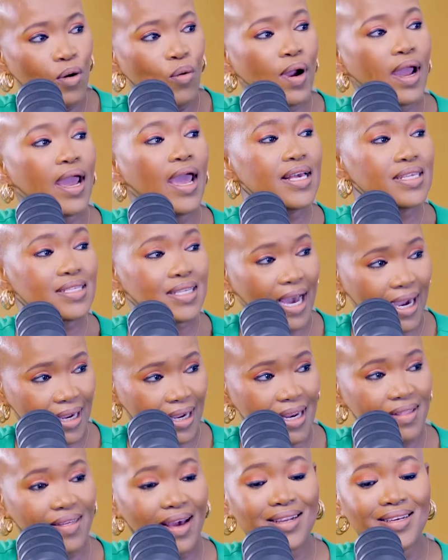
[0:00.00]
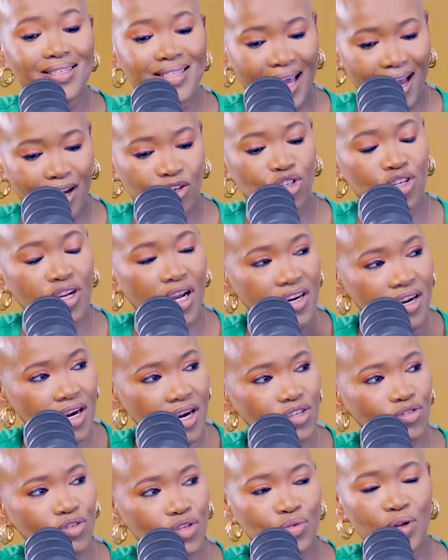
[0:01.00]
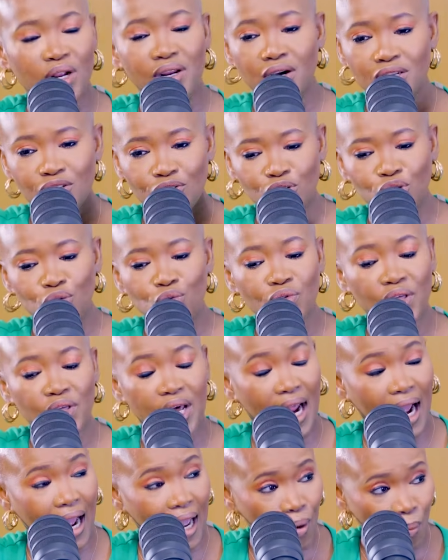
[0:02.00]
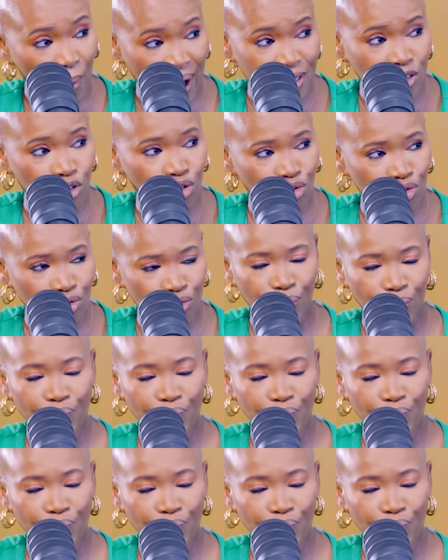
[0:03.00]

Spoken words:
Exactly. That is actually a nursery school that I went to.